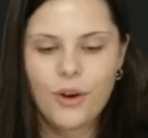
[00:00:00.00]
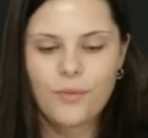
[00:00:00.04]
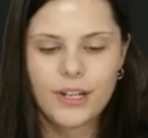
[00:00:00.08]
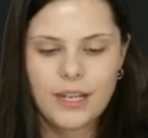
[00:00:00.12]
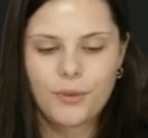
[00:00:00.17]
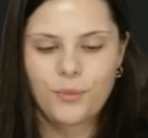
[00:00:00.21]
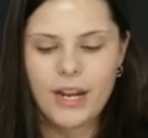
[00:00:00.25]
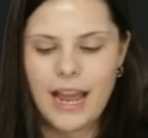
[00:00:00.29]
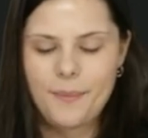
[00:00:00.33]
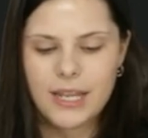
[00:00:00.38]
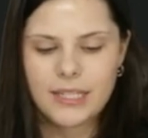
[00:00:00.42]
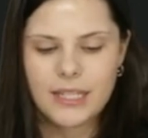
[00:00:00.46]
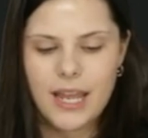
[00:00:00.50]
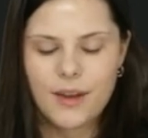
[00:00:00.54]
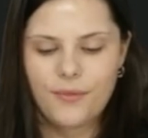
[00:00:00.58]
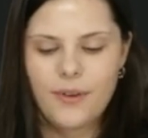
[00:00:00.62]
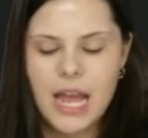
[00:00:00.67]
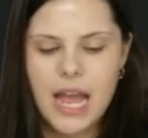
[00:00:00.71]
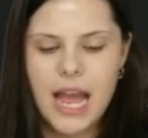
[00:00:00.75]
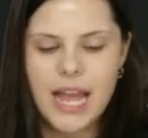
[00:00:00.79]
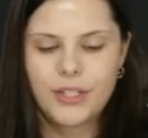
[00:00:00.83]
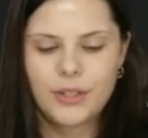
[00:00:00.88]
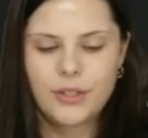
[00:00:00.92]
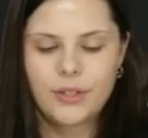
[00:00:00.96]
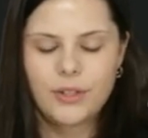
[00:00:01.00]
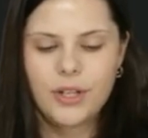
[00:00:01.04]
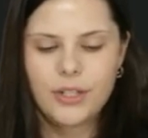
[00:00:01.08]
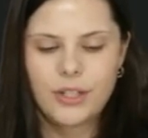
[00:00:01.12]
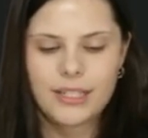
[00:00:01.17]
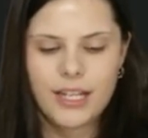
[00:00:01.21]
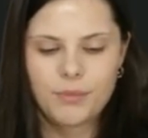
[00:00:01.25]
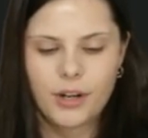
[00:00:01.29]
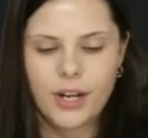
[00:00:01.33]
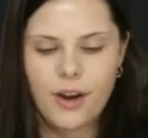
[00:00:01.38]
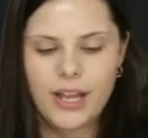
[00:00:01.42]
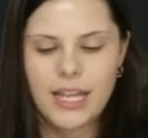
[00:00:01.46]
that are used in
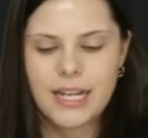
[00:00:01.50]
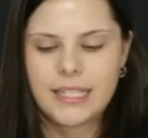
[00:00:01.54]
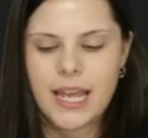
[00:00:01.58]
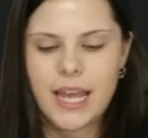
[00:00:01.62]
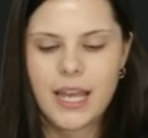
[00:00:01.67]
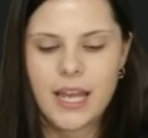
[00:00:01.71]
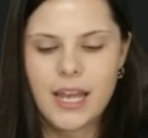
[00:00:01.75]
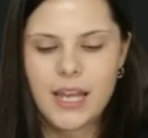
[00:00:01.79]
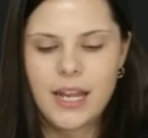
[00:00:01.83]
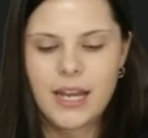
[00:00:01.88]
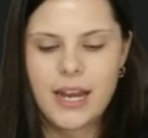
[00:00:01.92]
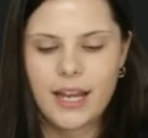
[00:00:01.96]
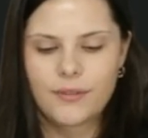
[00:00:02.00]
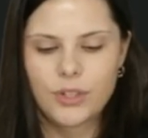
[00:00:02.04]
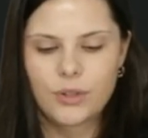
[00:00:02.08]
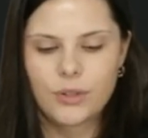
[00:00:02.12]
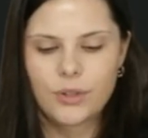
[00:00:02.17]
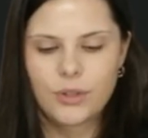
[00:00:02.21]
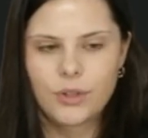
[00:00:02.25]
blockchain technology.